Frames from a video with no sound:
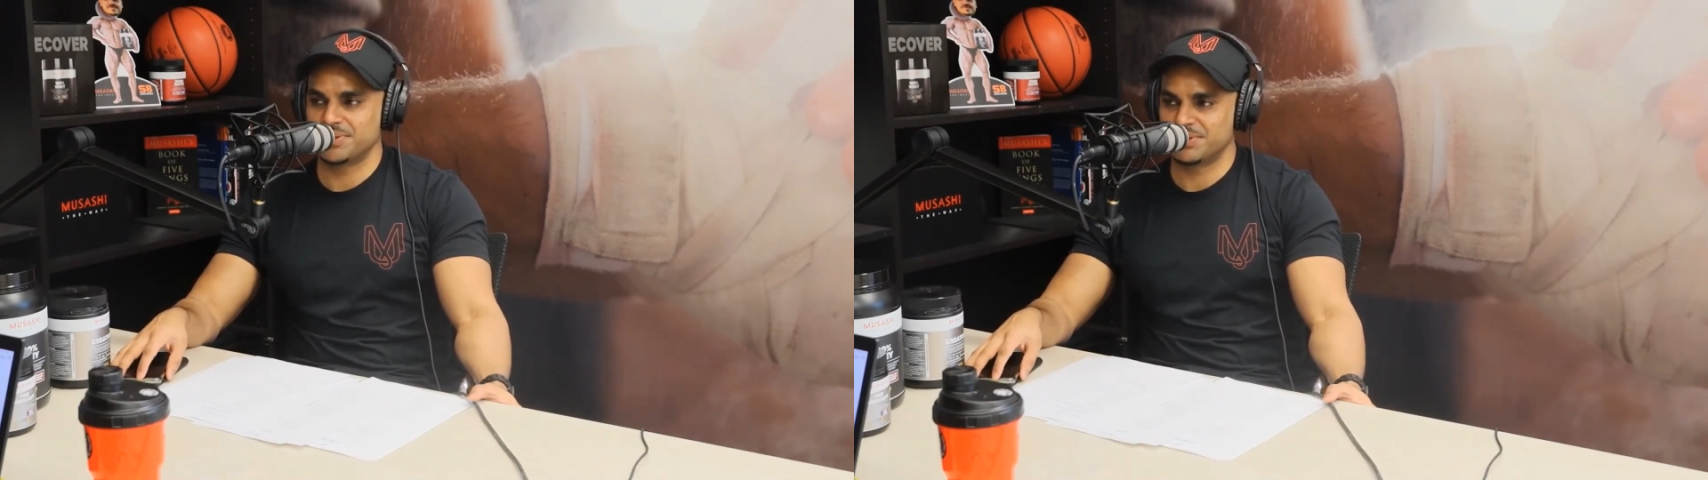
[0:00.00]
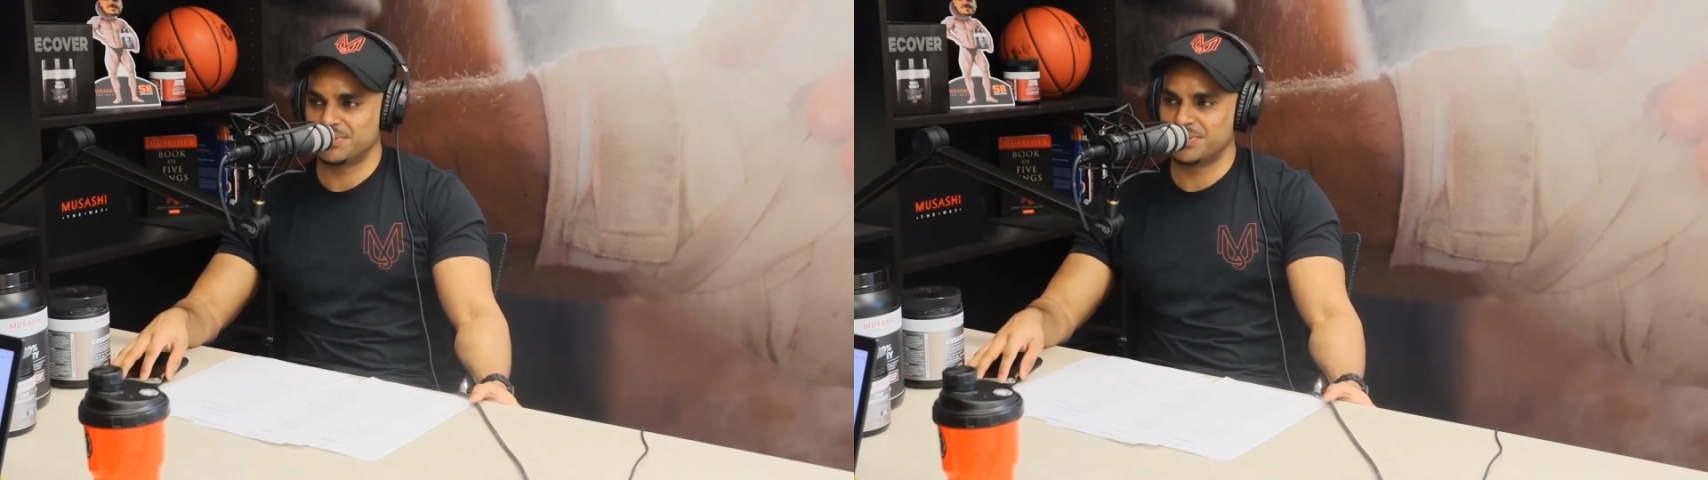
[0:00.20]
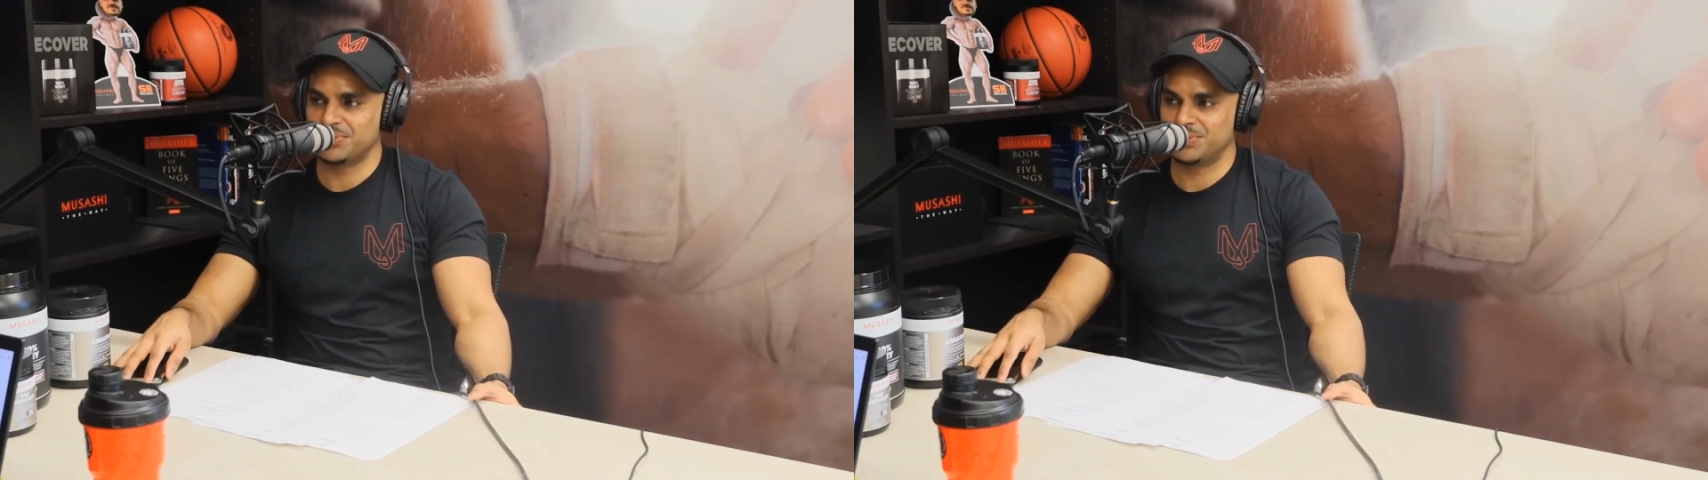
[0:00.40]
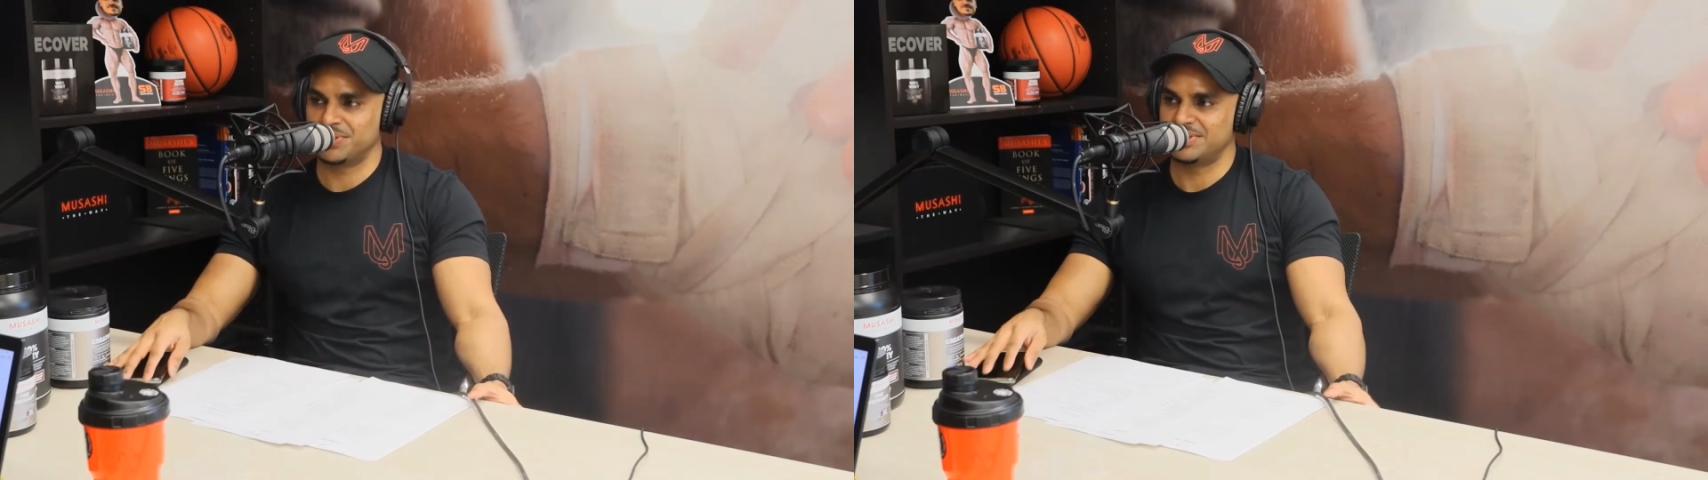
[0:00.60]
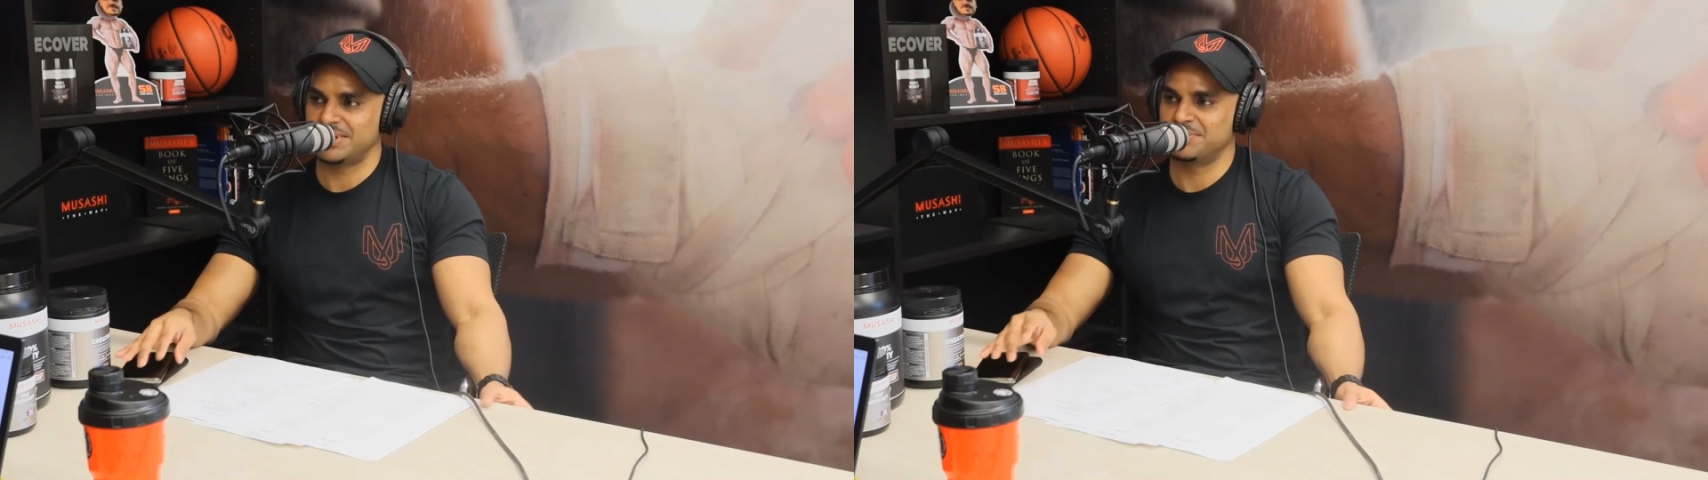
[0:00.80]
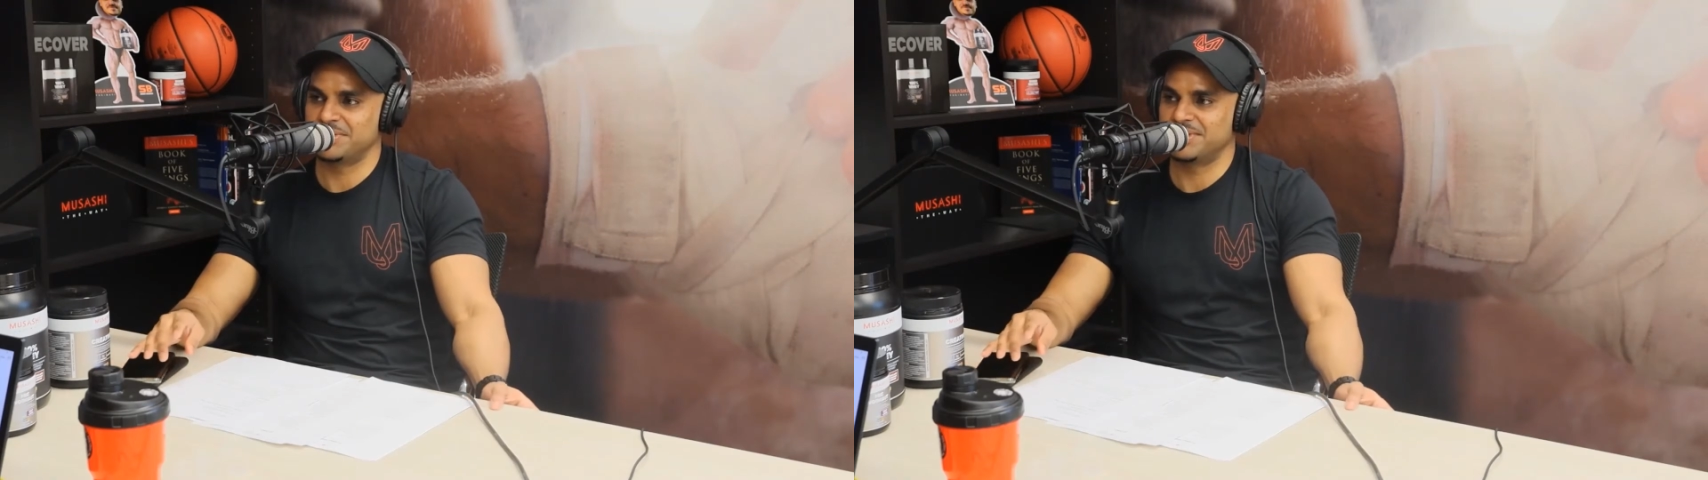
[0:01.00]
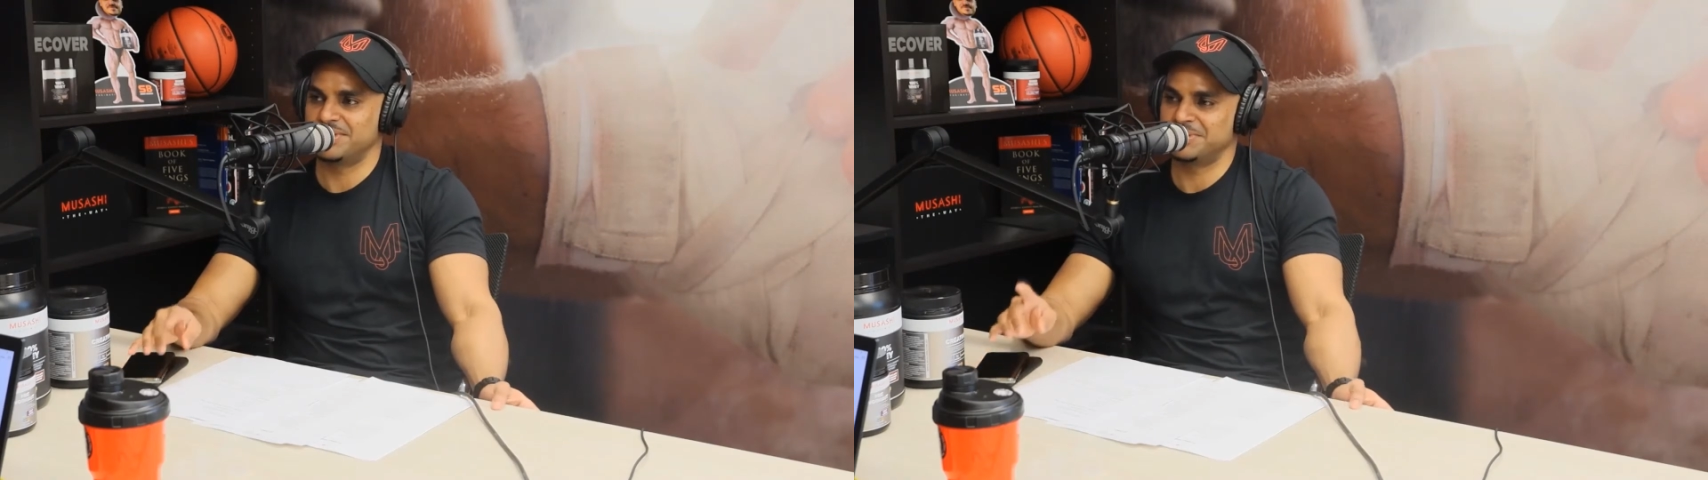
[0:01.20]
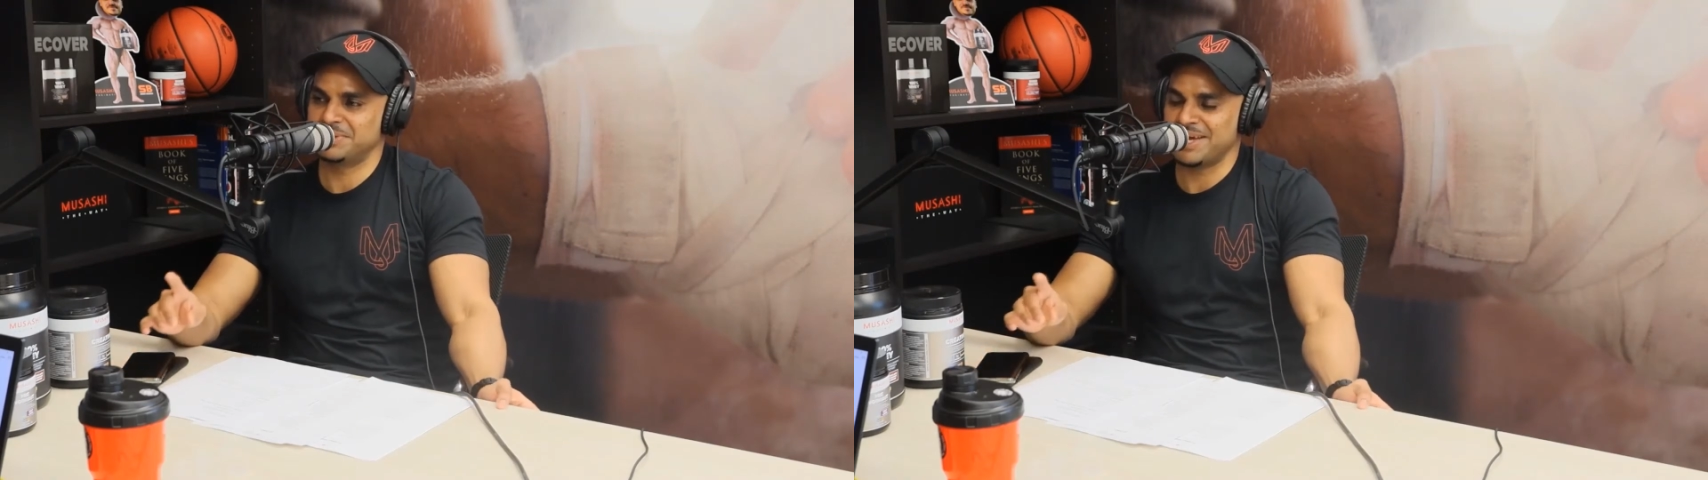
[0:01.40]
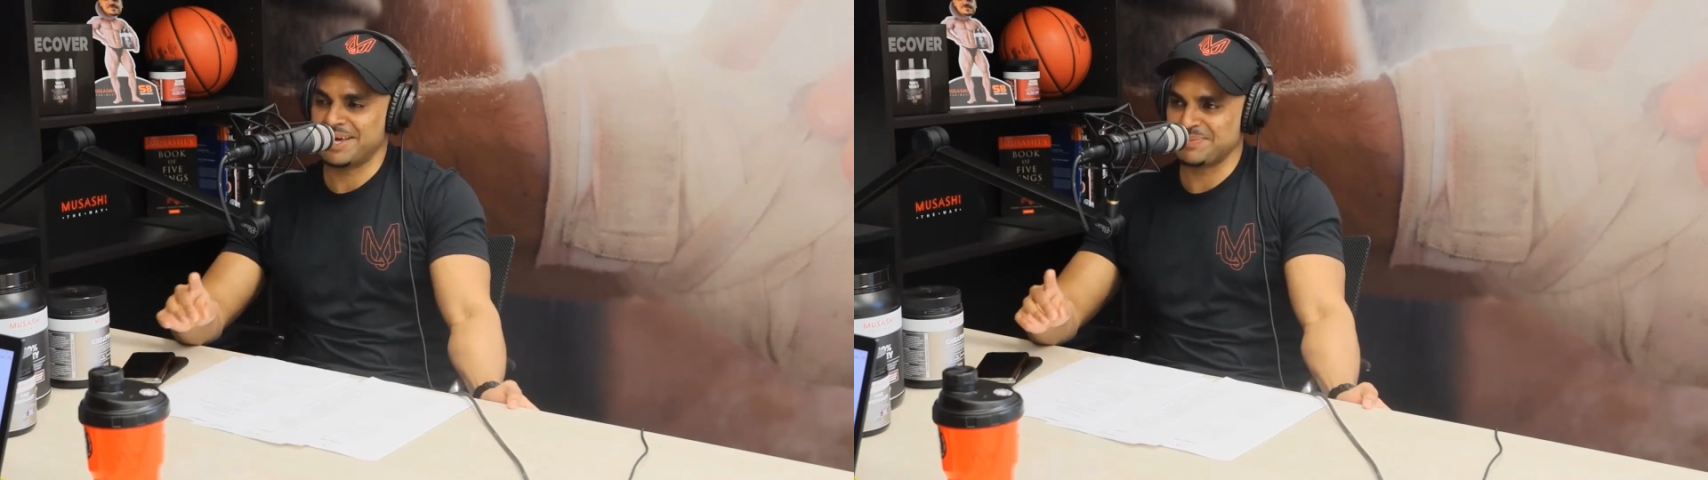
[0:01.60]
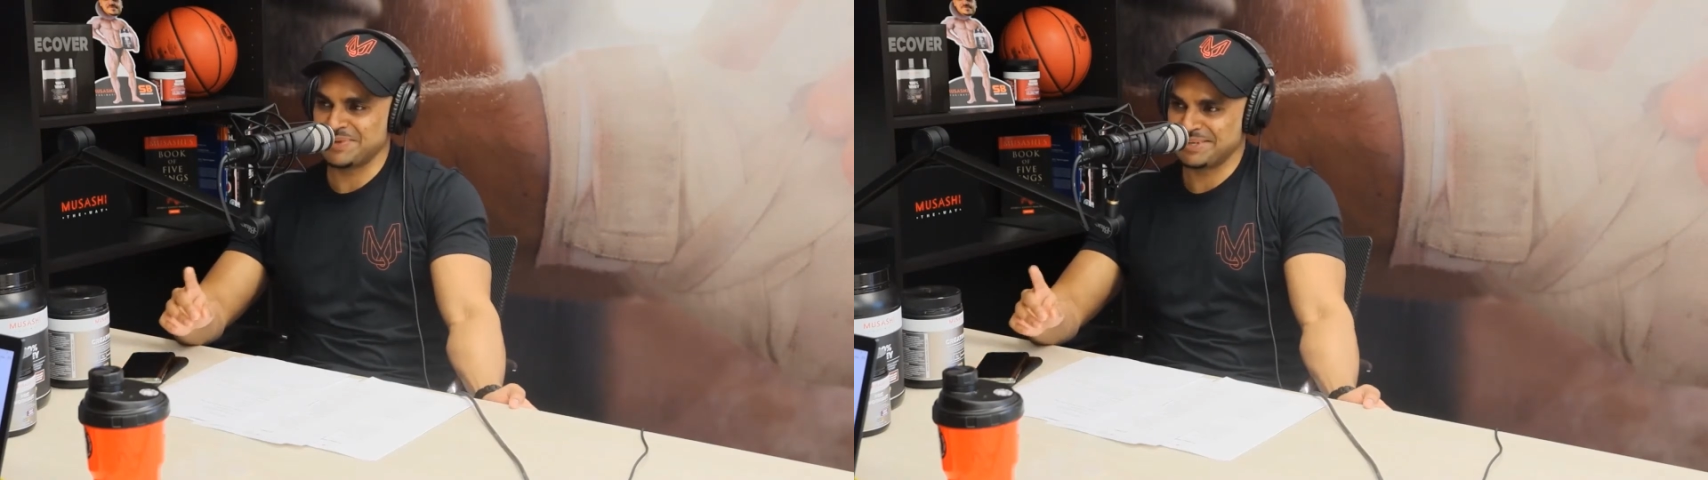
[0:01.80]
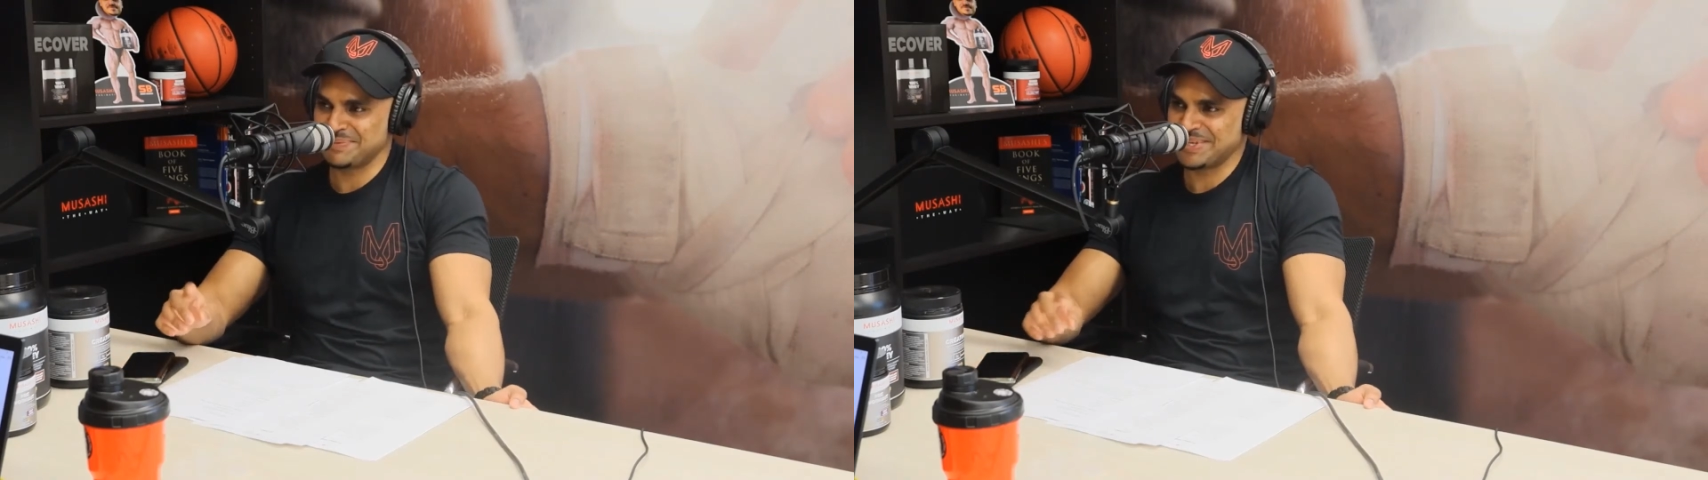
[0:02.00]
1,3-dimethylamine,